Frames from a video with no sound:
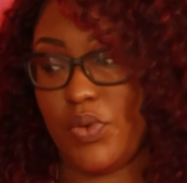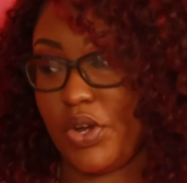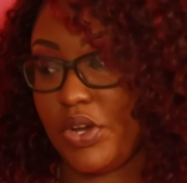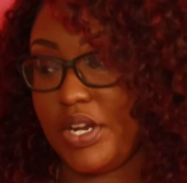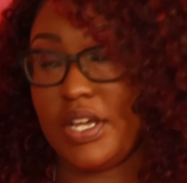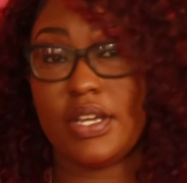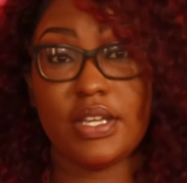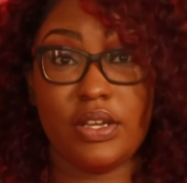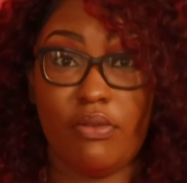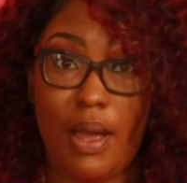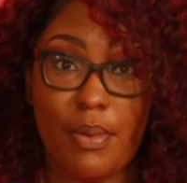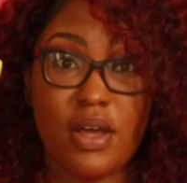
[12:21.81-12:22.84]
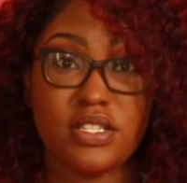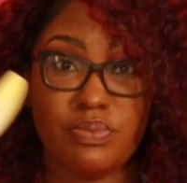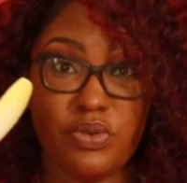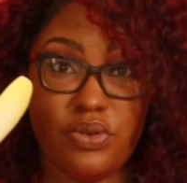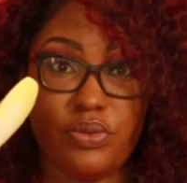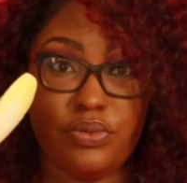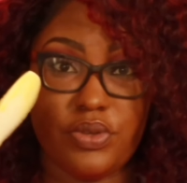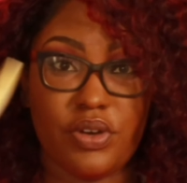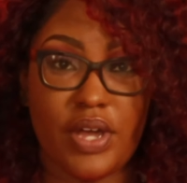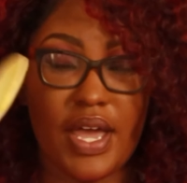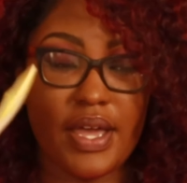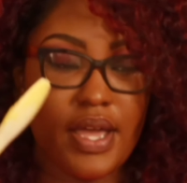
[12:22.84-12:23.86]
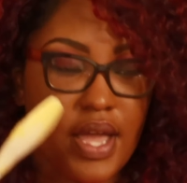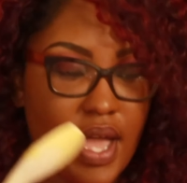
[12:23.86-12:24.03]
we're gonna grab our spoon, okay?